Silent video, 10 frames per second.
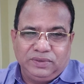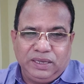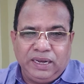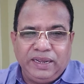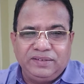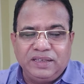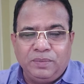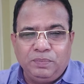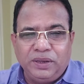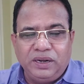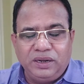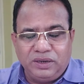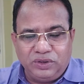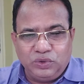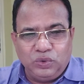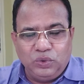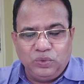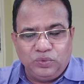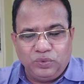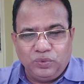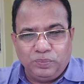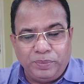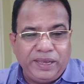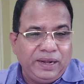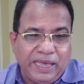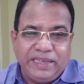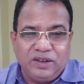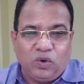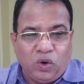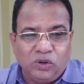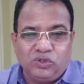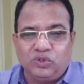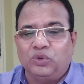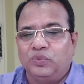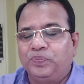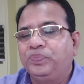An example you may like also.